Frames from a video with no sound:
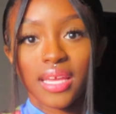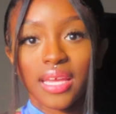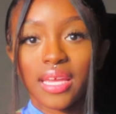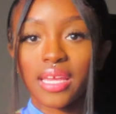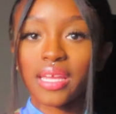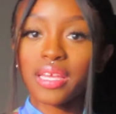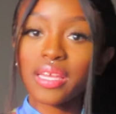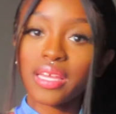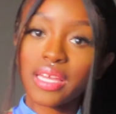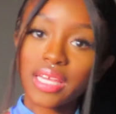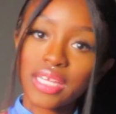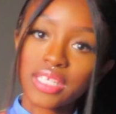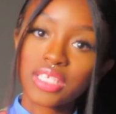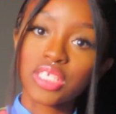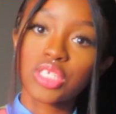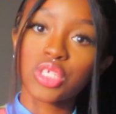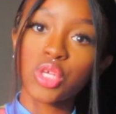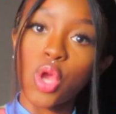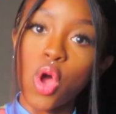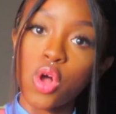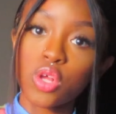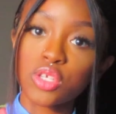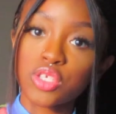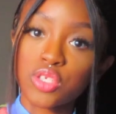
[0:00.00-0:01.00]
It's
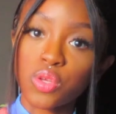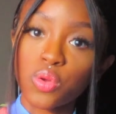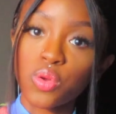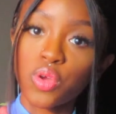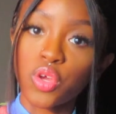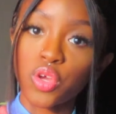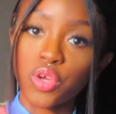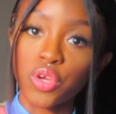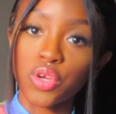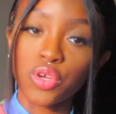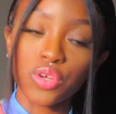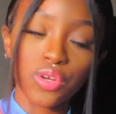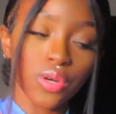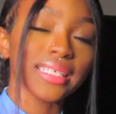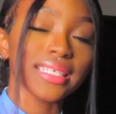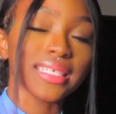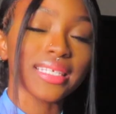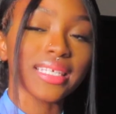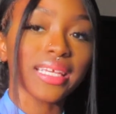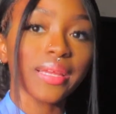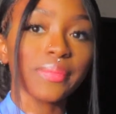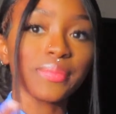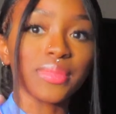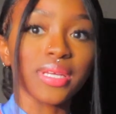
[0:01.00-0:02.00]
also good at the
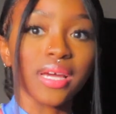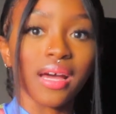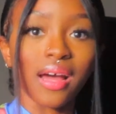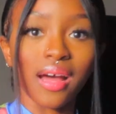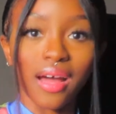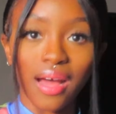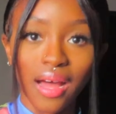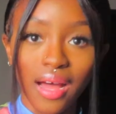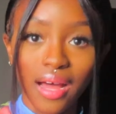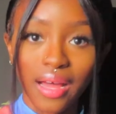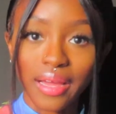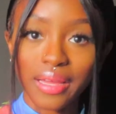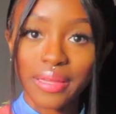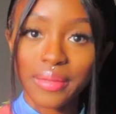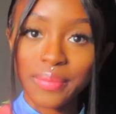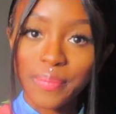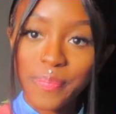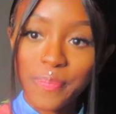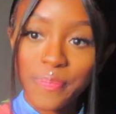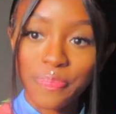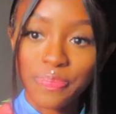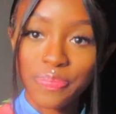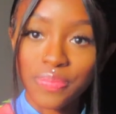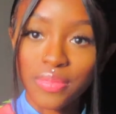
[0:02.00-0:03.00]
same
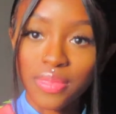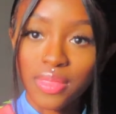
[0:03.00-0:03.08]
time.